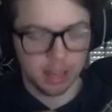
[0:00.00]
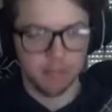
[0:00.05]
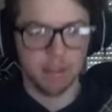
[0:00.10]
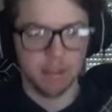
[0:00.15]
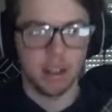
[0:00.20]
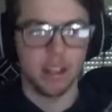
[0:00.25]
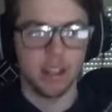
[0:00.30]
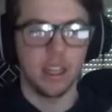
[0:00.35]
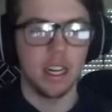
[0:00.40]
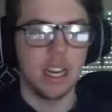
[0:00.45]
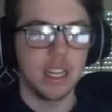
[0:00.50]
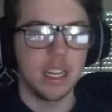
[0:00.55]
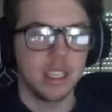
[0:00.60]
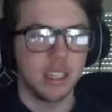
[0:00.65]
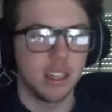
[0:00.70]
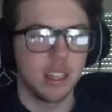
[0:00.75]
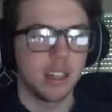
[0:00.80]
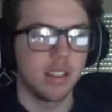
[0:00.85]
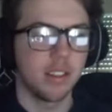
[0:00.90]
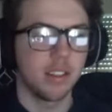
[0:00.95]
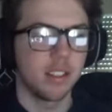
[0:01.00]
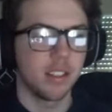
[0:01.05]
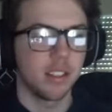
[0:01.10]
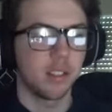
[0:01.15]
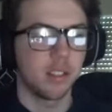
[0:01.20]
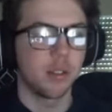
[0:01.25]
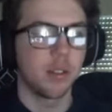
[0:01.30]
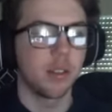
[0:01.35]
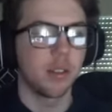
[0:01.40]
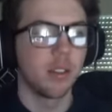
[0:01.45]
found it easier
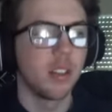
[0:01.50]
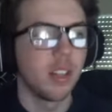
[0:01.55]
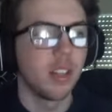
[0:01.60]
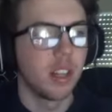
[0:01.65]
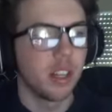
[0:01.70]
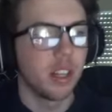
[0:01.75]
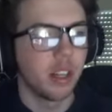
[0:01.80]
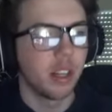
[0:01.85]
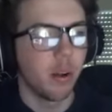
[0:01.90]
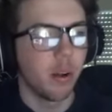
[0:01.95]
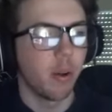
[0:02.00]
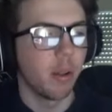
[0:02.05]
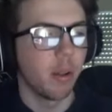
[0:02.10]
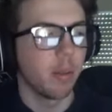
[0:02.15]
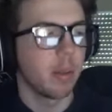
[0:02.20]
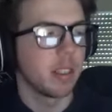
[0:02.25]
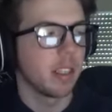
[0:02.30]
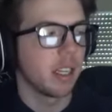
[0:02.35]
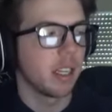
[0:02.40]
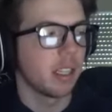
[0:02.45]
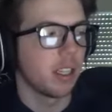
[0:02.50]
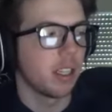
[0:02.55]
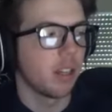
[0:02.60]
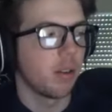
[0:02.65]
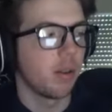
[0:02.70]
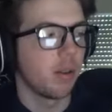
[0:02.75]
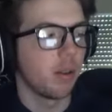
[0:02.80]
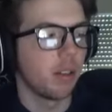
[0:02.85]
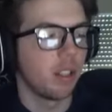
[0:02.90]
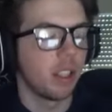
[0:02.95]
to call them as like the
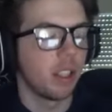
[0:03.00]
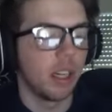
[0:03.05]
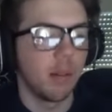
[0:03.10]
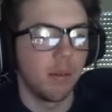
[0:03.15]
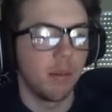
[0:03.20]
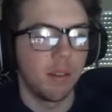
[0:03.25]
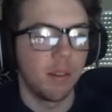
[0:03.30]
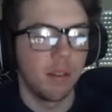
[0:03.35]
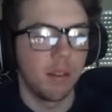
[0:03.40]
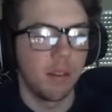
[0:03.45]
chord shape